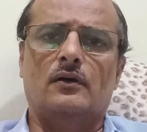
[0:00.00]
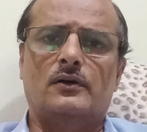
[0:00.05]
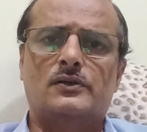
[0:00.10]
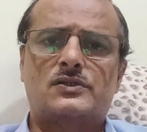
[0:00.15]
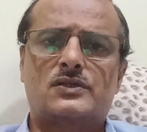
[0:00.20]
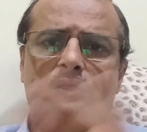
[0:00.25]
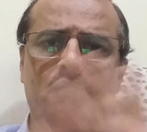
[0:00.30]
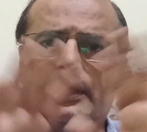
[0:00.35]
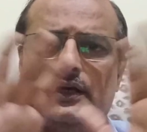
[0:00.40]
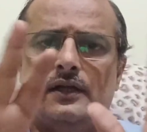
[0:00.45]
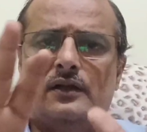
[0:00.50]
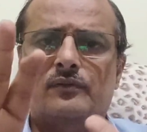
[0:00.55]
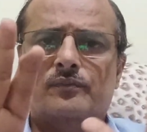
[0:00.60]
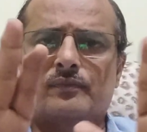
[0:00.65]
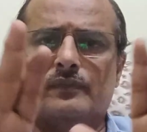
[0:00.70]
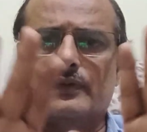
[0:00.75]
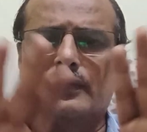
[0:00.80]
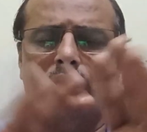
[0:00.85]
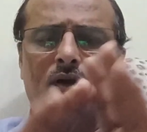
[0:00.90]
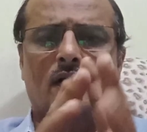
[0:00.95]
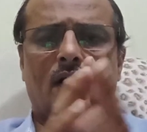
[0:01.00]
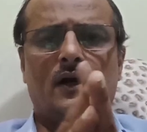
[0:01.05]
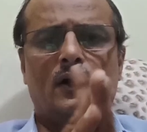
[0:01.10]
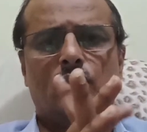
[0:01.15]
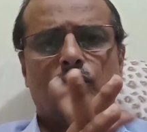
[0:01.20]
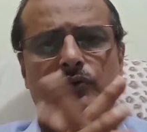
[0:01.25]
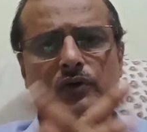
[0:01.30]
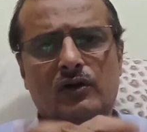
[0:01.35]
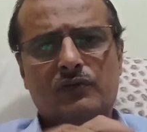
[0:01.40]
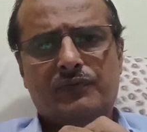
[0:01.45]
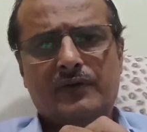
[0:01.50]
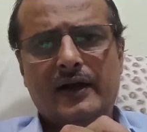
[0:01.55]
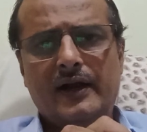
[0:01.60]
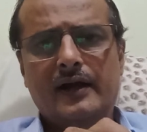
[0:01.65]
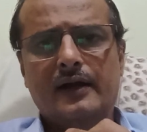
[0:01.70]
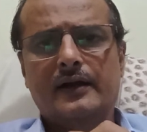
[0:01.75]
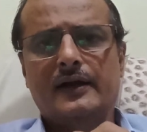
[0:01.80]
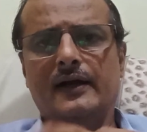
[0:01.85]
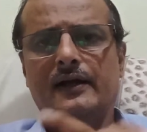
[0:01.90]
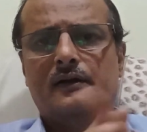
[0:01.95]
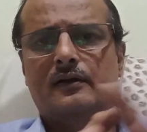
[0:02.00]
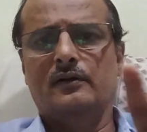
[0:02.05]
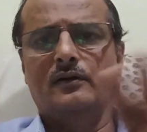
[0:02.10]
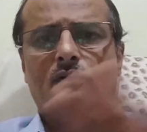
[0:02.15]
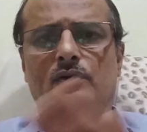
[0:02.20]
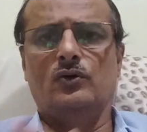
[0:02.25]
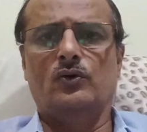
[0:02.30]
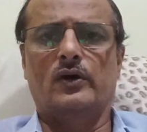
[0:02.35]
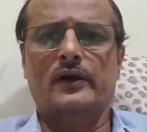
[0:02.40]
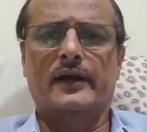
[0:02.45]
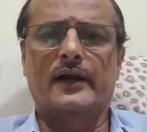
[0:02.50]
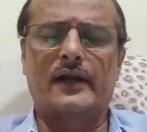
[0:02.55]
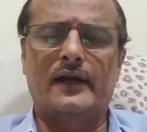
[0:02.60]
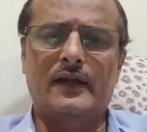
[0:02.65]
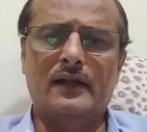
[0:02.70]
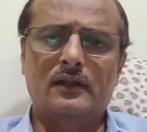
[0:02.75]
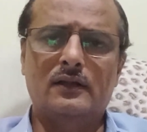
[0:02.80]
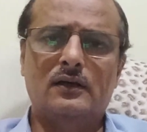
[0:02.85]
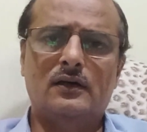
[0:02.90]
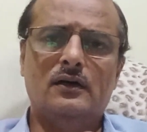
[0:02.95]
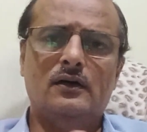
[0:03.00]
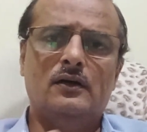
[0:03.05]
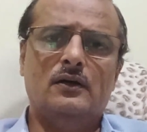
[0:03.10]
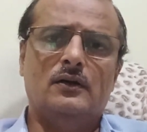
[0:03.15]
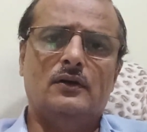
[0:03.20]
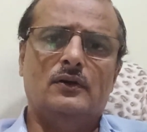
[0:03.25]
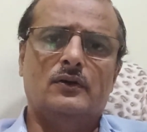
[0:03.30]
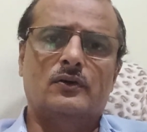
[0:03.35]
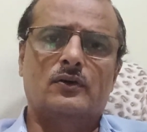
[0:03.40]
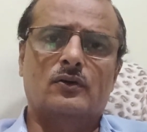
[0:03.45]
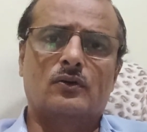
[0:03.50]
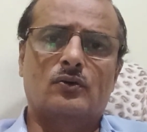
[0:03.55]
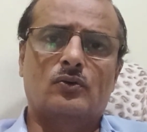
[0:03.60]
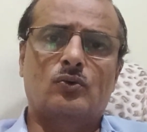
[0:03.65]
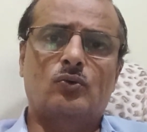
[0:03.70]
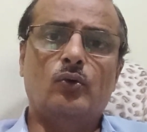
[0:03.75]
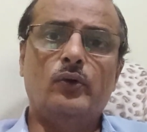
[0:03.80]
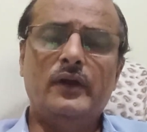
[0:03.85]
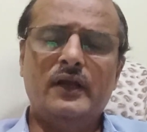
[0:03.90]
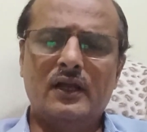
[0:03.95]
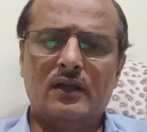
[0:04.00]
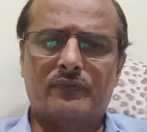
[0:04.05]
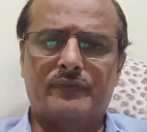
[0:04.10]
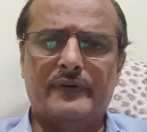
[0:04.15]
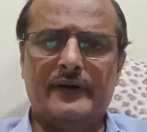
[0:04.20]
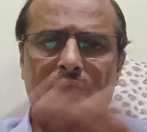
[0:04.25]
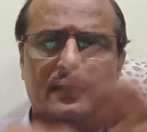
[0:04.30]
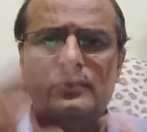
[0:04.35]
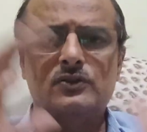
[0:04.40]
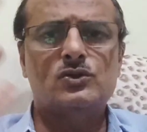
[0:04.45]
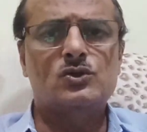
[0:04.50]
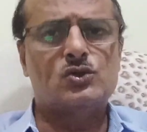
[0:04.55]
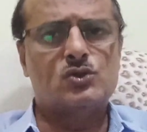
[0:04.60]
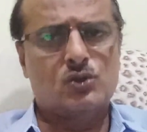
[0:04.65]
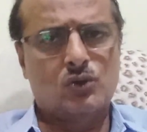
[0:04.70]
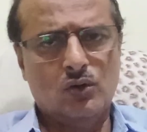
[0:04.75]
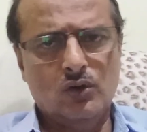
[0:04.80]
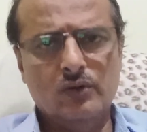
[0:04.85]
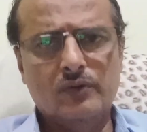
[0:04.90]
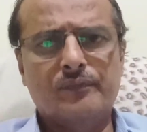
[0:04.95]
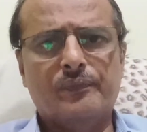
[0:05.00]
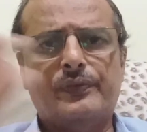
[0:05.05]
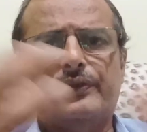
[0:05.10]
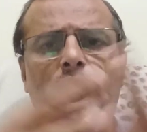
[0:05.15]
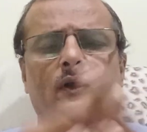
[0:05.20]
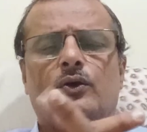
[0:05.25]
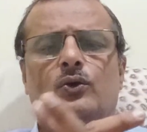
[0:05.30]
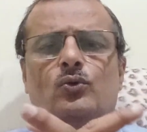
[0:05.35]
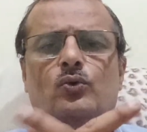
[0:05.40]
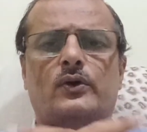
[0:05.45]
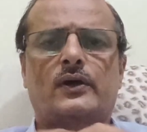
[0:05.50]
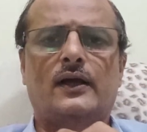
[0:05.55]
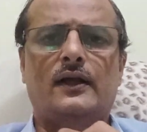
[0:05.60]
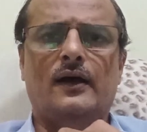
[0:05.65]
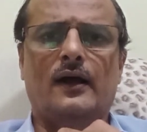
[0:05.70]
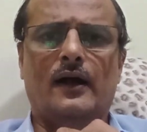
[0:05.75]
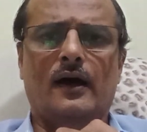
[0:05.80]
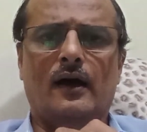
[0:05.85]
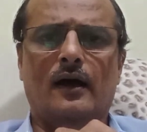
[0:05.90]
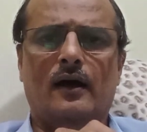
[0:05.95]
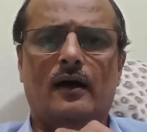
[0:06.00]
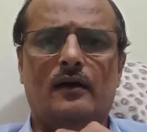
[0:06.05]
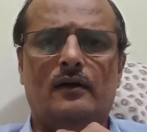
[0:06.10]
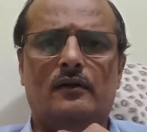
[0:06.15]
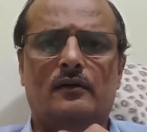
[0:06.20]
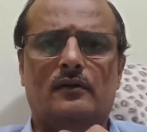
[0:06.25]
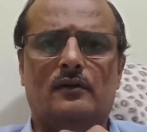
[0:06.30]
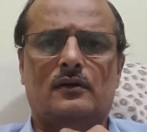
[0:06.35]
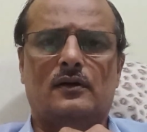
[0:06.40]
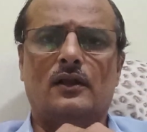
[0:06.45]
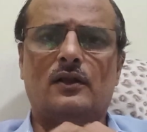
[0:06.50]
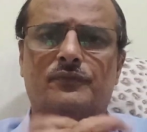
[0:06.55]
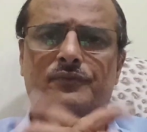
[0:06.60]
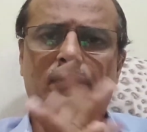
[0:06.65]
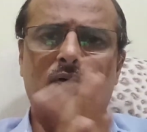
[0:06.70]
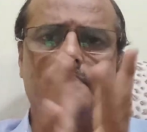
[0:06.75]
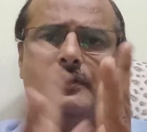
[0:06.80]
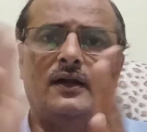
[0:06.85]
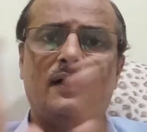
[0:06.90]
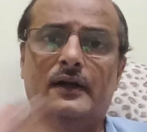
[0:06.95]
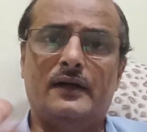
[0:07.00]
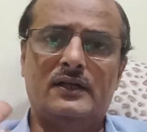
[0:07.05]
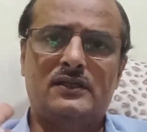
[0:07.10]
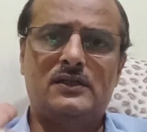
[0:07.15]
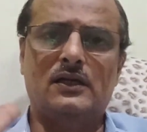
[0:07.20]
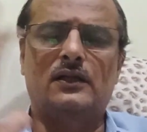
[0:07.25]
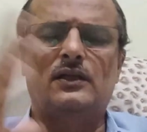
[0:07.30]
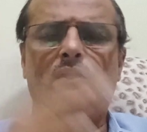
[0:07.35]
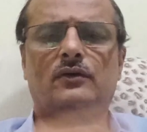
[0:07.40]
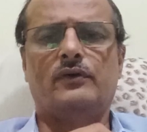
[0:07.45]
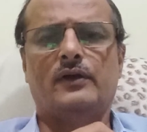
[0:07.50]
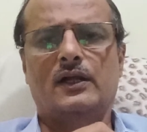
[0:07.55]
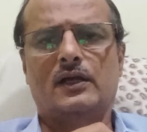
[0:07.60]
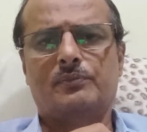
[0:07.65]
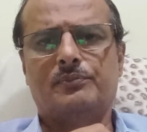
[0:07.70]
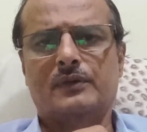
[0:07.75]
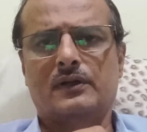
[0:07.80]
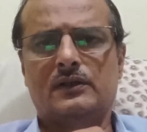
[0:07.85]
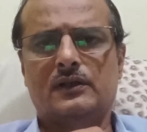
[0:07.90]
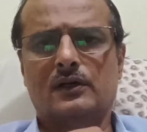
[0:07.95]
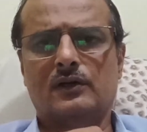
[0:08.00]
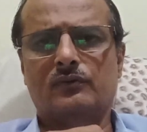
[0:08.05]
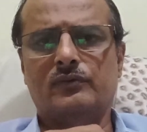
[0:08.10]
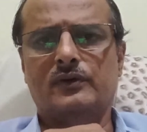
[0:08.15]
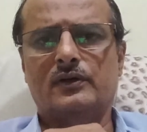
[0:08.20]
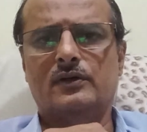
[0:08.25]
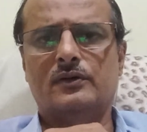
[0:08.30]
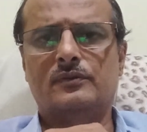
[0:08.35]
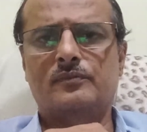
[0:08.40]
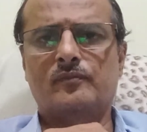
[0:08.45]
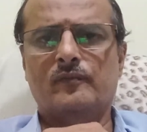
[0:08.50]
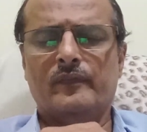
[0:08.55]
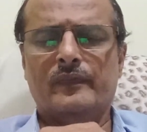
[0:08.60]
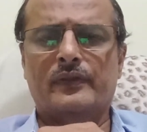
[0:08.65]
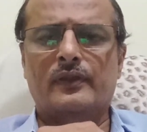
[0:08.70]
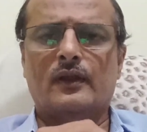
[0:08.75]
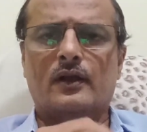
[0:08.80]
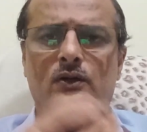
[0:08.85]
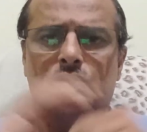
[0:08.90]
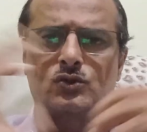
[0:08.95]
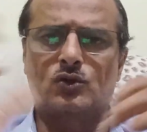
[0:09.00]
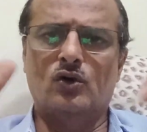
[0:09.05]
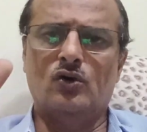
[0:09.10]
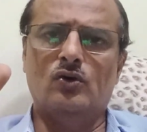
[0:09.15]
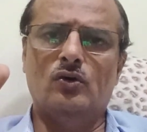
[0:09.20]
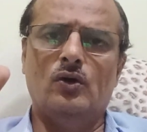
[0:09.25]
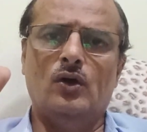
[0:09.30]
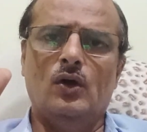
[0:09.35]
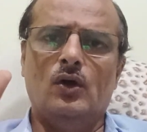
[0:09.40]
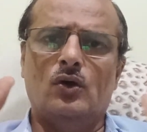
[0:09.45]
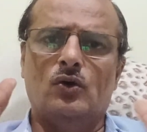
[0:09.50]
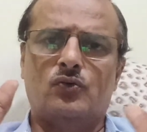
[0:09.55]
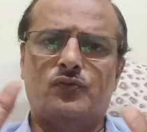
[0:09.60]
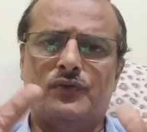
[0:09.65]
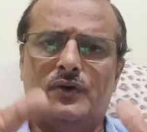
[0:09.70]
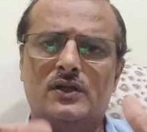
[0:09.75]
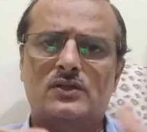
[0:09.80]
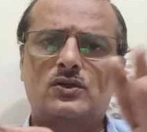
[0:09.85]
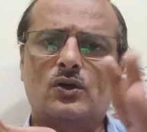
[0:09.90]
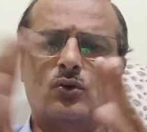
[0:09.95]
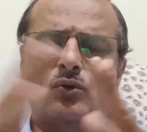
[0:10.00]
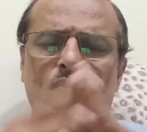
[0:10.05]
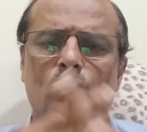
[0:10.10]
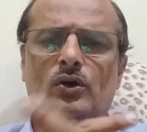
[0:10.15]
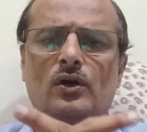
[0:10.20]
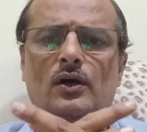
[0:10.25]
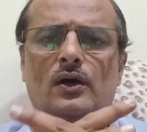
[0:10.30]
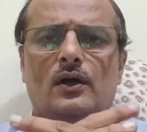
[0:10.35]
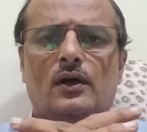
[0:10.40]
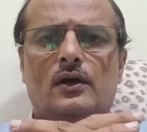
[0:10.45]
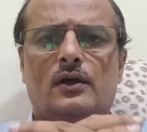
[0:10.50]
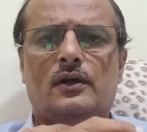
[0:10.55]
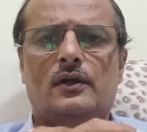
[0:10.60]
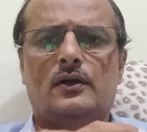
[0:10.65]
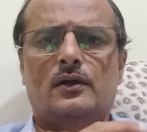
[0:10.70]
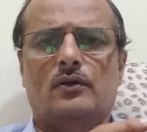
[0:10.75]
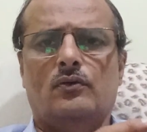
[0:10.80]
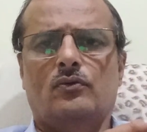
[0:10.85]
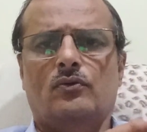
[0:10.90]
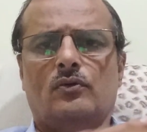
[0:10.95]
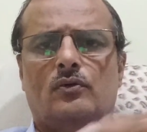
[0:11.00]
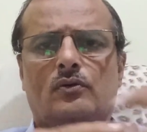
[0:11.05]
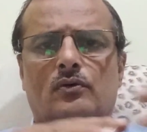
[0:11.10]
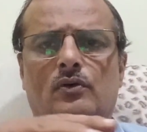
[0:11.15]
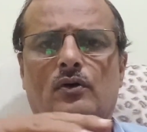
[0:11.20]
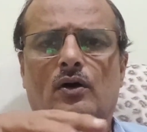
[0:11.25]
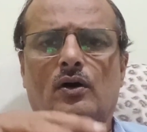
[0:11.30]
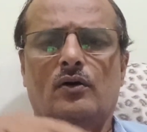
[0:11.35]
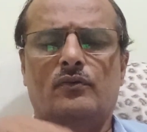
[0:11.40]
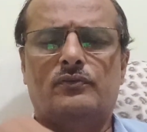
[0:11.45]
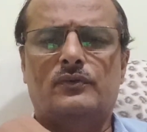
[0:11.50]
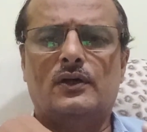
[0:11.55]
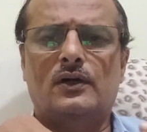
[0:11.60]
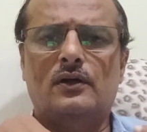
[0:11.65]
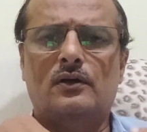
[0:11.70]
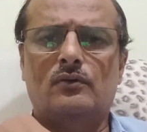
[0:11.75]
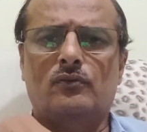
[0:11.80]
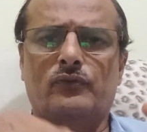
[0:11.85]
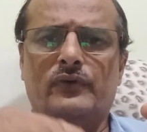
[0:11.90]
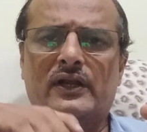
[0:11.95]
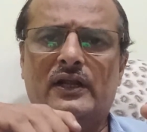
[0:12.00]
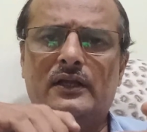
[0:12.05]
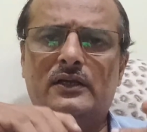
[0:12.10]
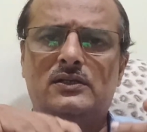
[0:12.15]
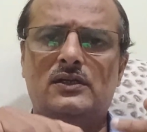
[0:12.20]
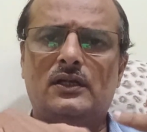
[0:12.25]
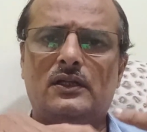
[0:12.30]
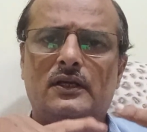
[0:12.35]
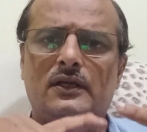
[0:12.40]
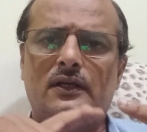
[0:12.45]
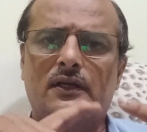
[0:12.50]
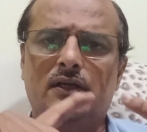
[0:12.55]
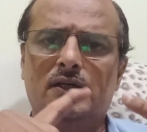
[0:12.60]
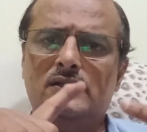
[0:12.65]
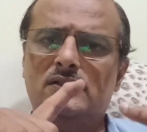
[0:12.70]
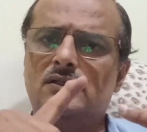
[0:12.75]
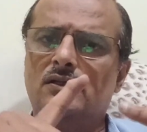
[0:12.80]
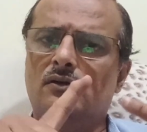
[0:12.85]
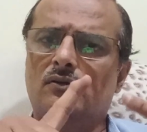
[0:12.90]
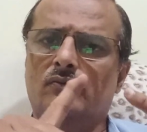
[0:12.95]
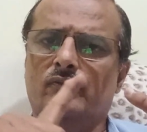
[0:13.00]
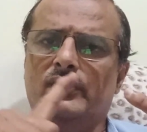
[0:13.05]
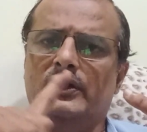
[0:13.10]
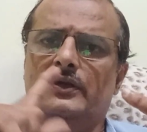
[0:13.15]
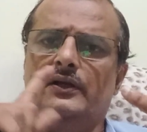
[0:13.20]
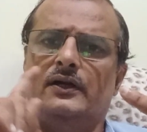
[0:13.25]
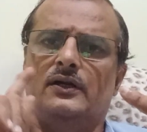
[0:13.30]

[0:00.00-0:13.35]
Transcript: skin and you will find that you are getting the cooling effect, so you can confirm that it is Shita Viryatma Dravya. So first rule of the Viryanishiti is when